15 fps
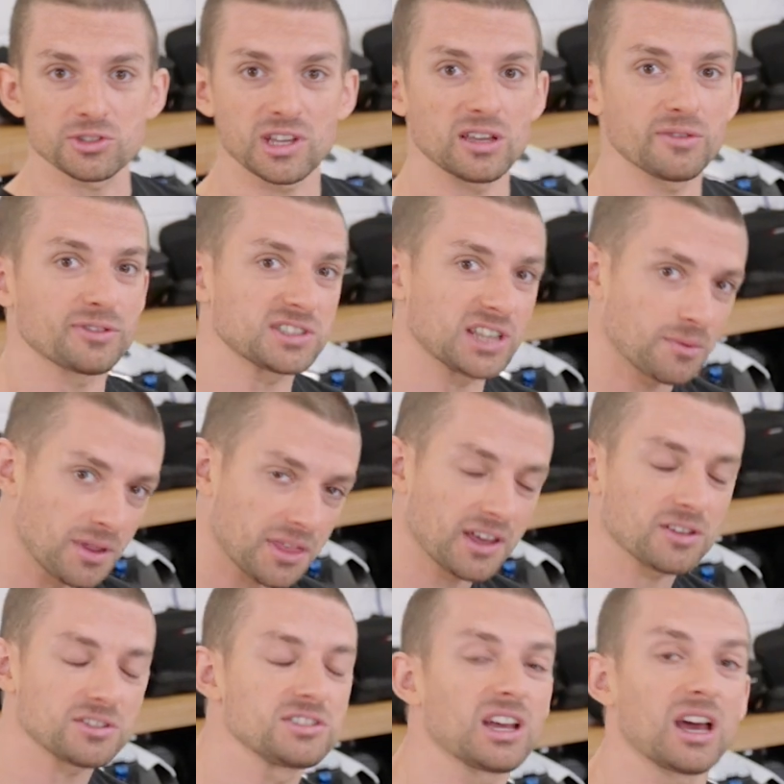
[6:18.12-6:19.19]
save
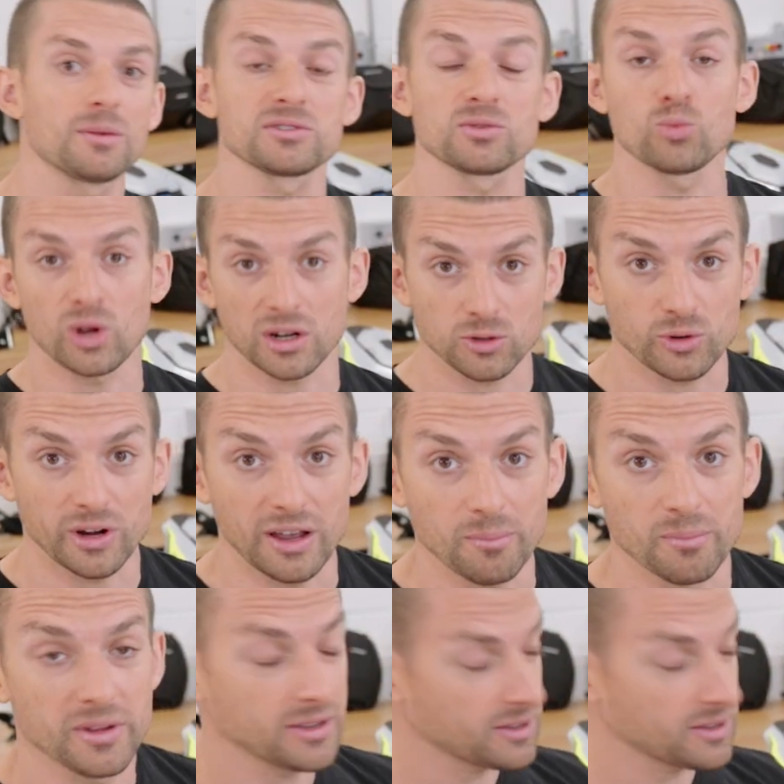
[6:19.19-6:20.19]
7,000 times 1 gram.